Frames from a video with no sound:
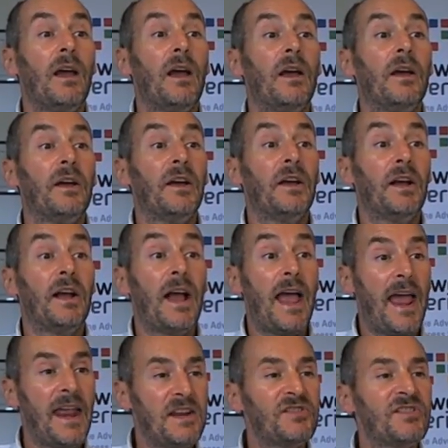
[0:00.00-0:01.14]

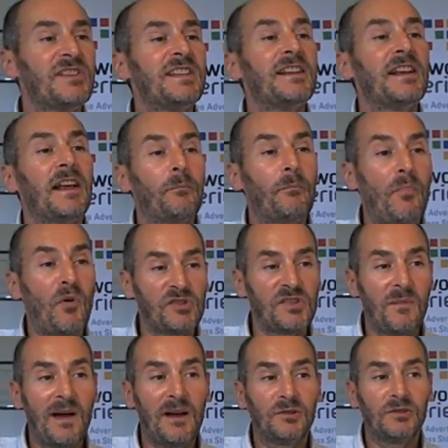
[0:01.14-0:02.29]
An interesting post
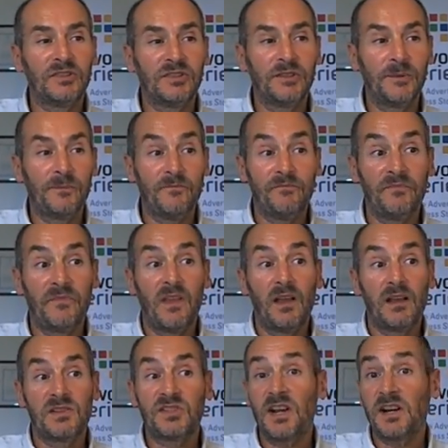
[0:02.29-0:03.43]
about
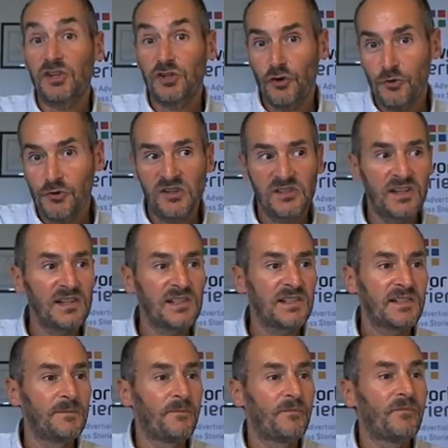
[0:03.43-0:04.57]
search
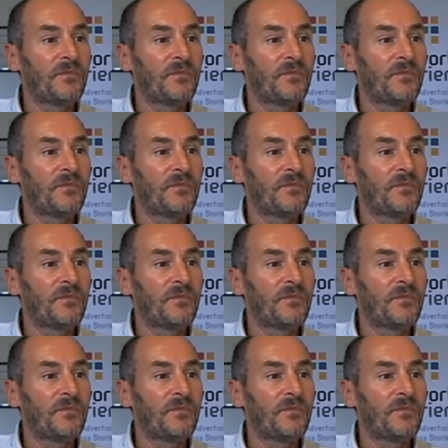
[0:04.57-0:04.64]
audiences,